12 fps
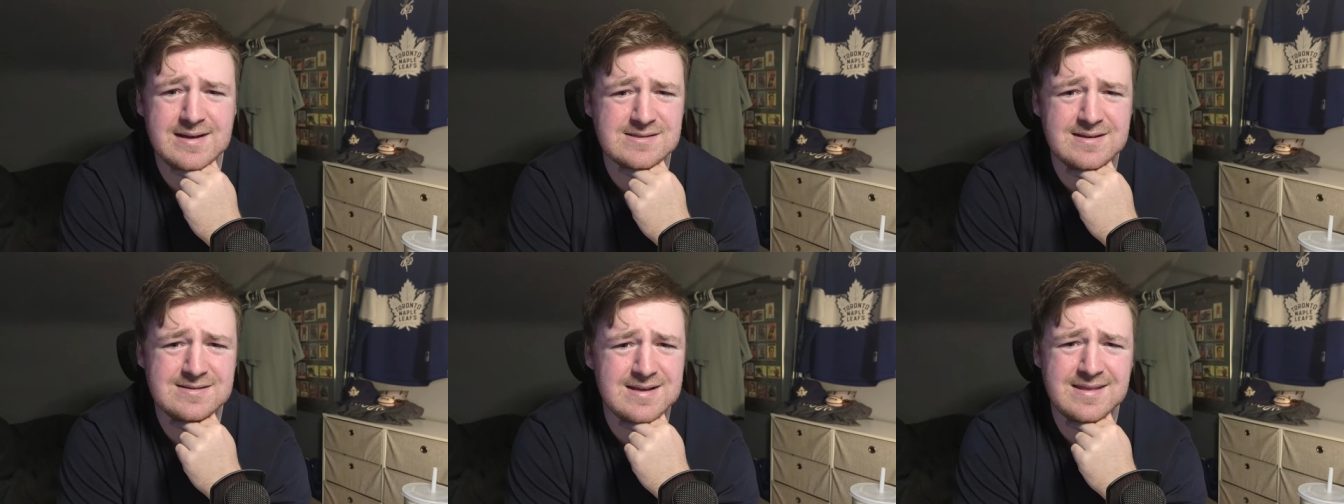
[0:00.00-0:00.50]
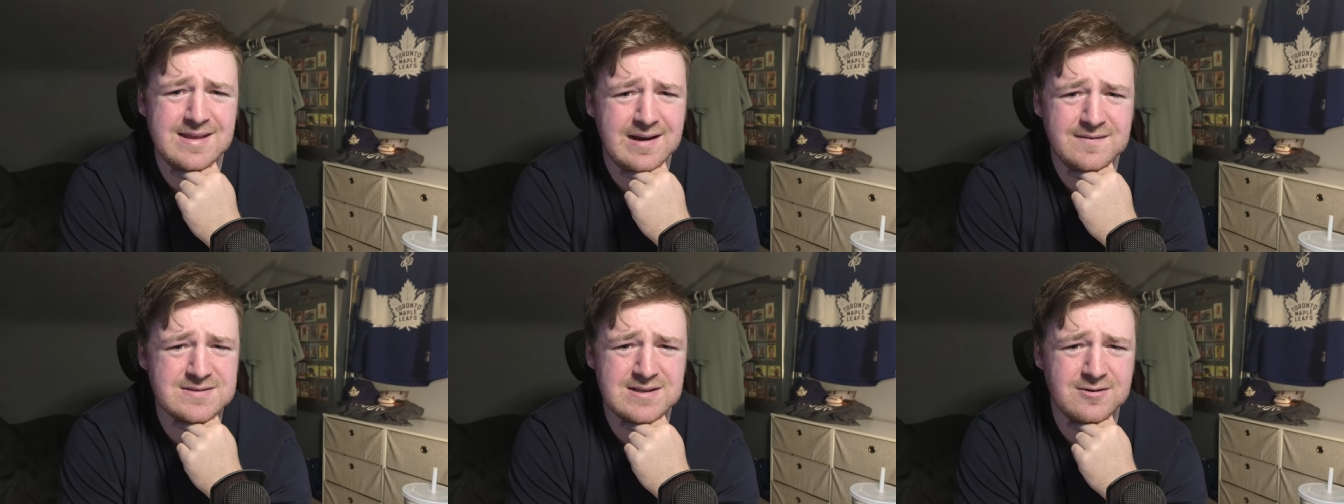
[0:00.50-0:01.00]
Is, is I think
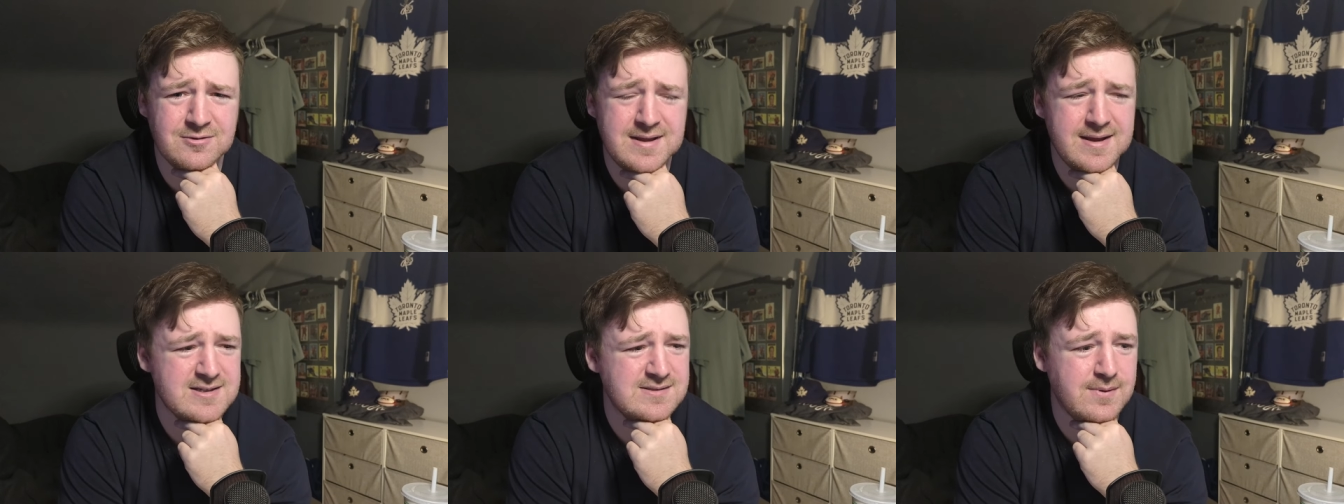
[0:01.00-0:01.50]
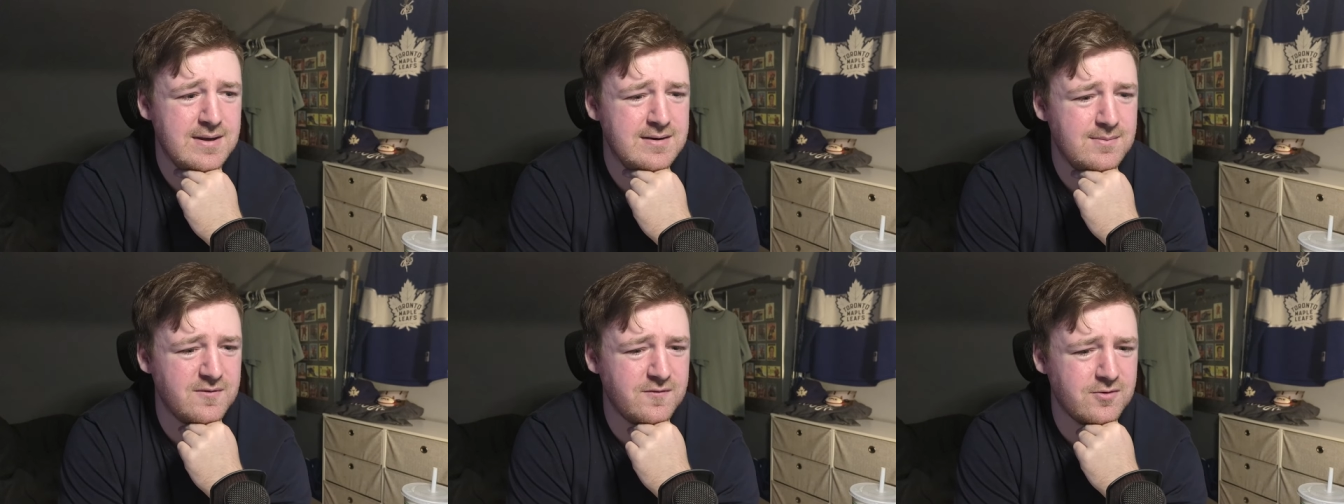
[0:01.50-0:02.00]
I've heard that
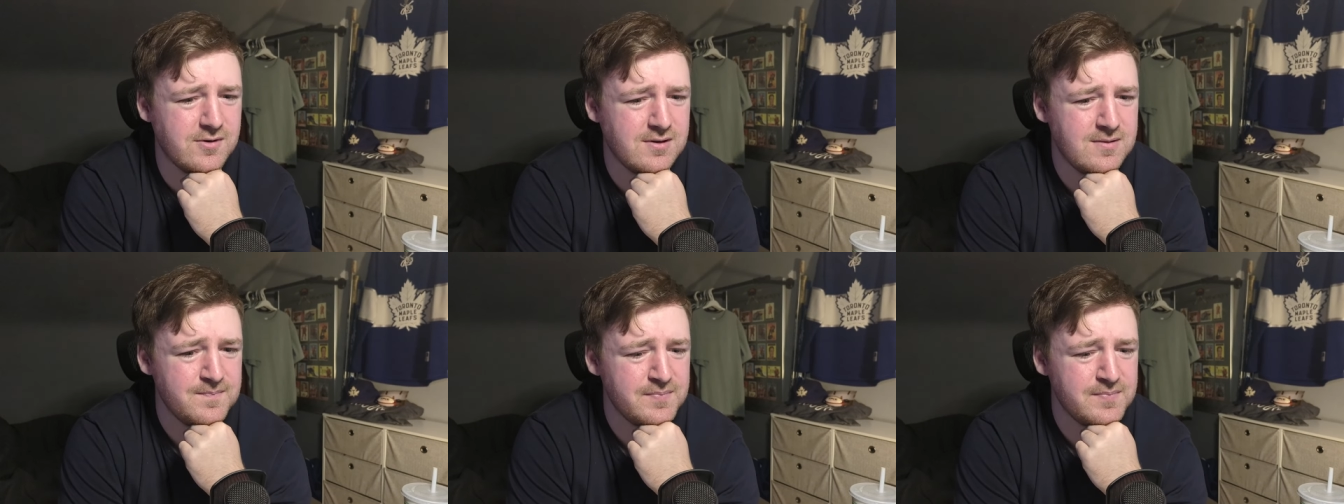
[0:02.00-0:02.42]
explained before.